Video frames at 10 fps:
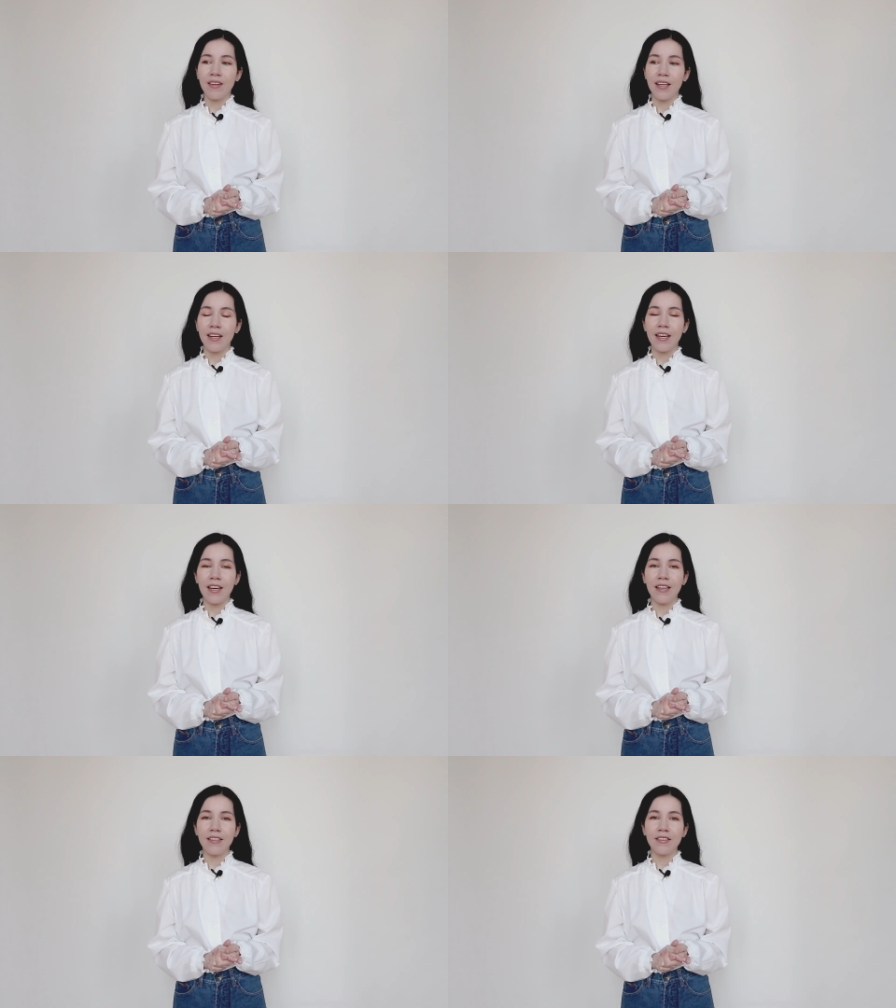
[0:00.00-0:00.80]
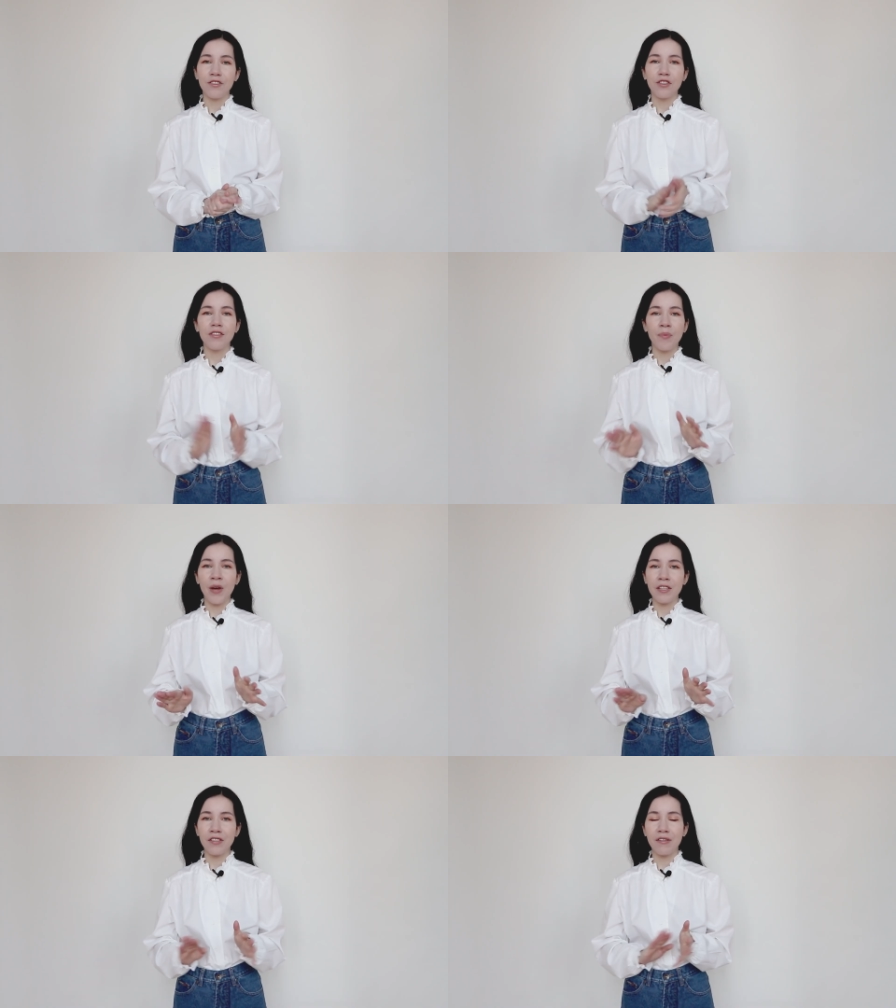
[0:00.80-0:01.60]
thing is, just
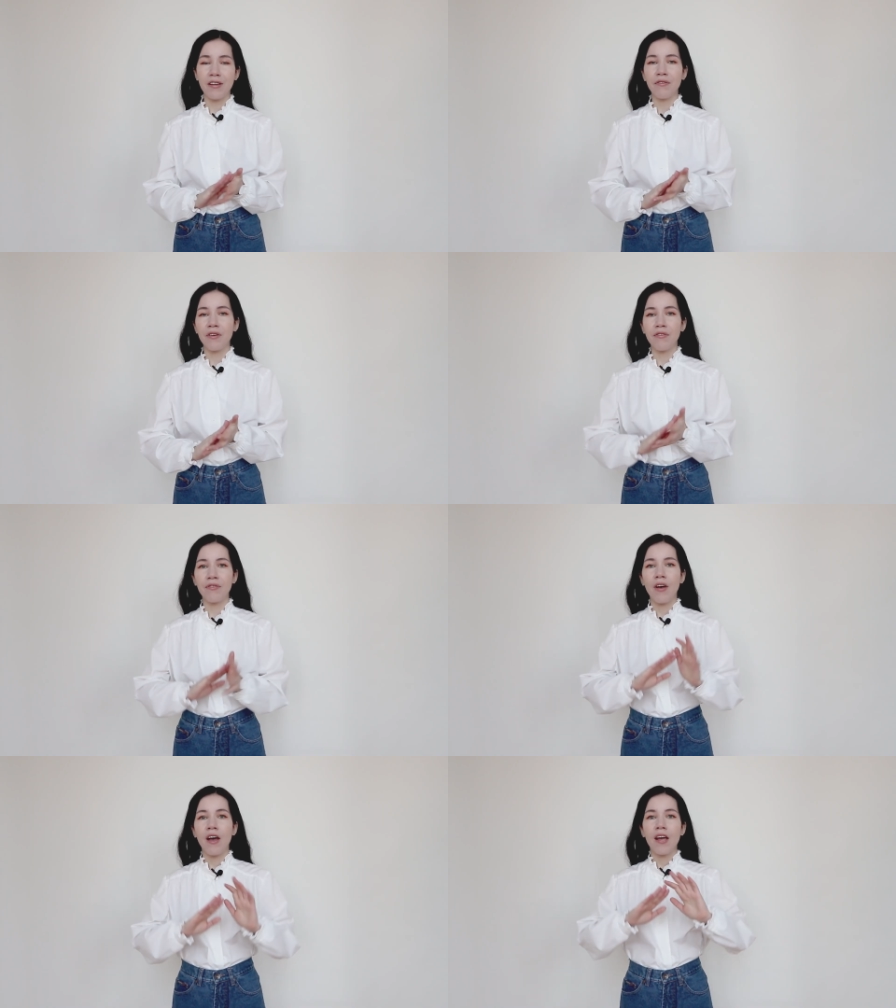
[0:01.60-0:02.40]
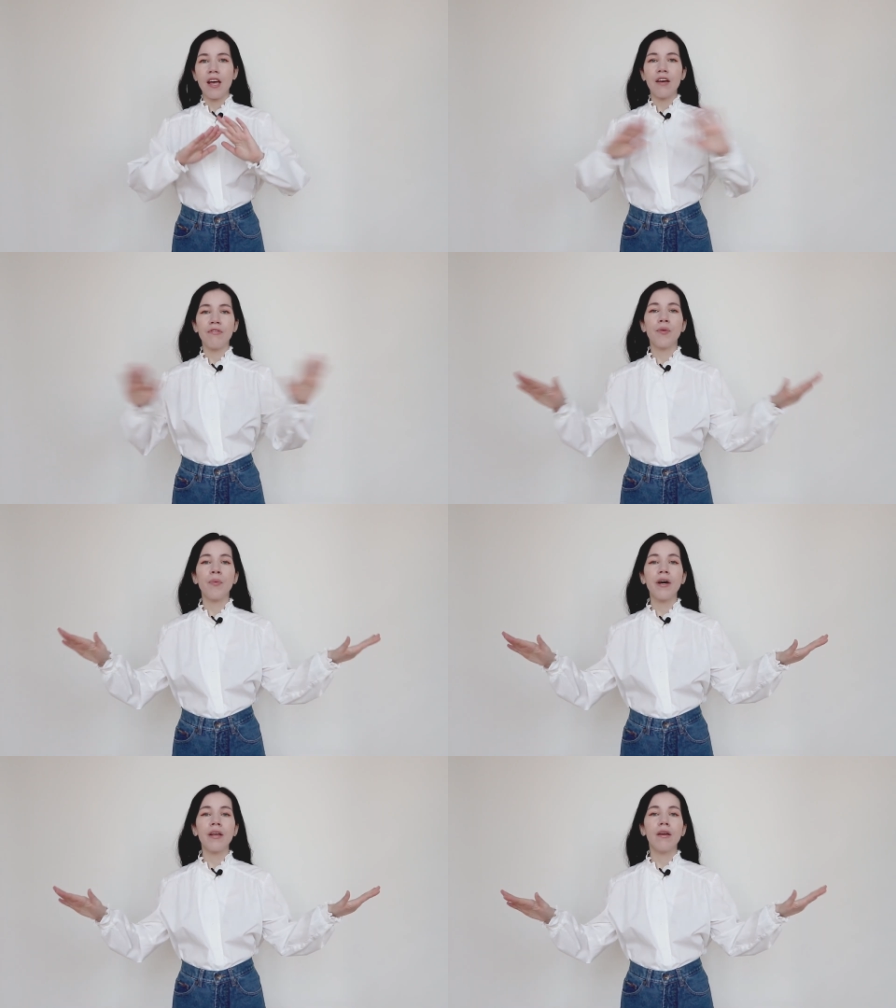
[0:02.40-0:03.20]
imagine, even if
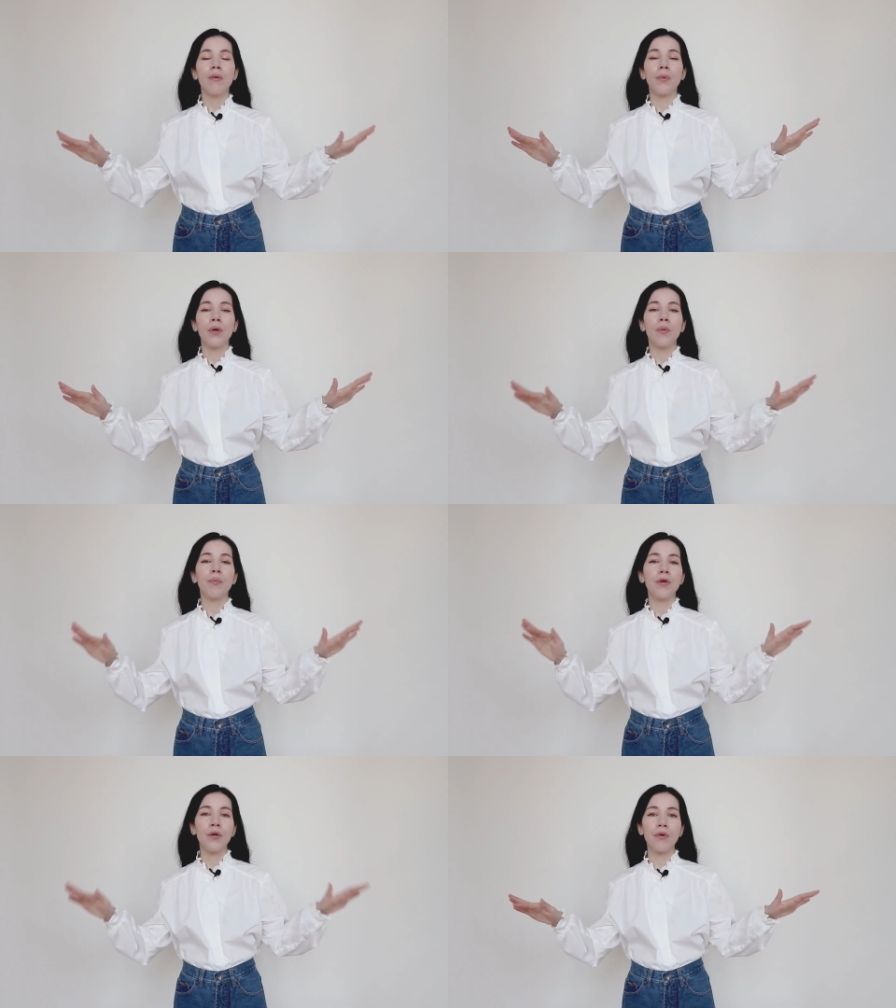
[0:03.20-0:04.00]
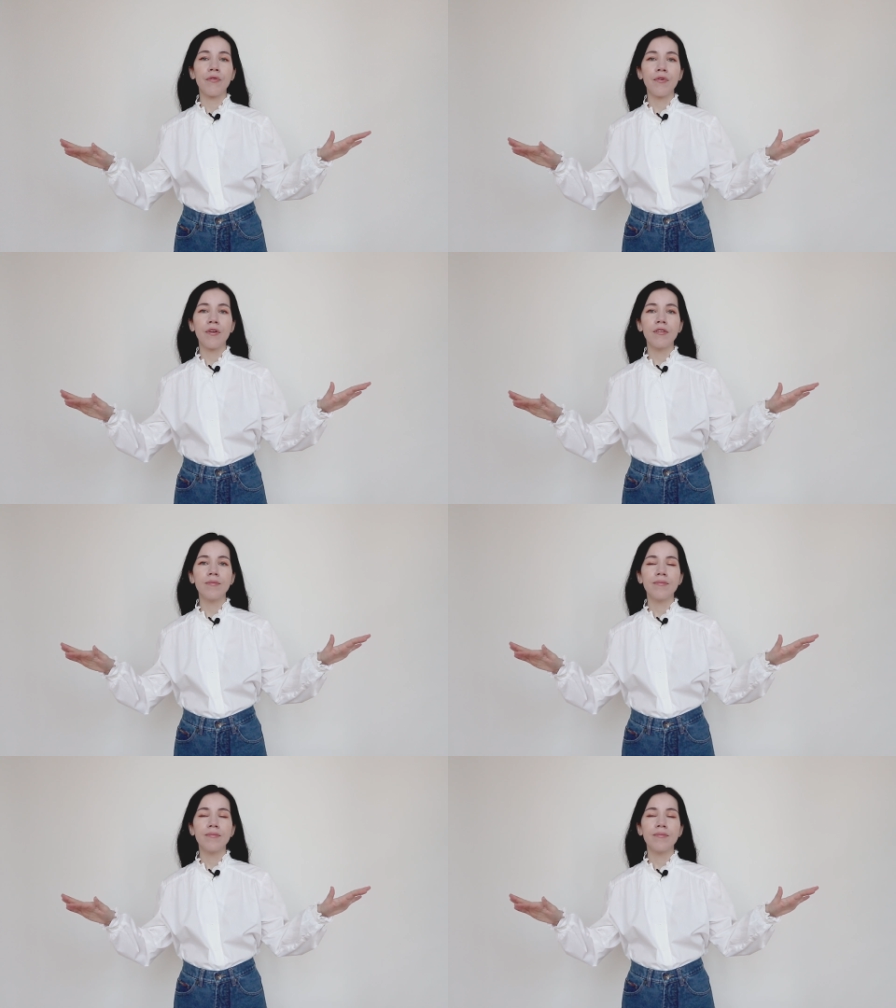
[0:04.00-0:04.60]
everybody were beautiful,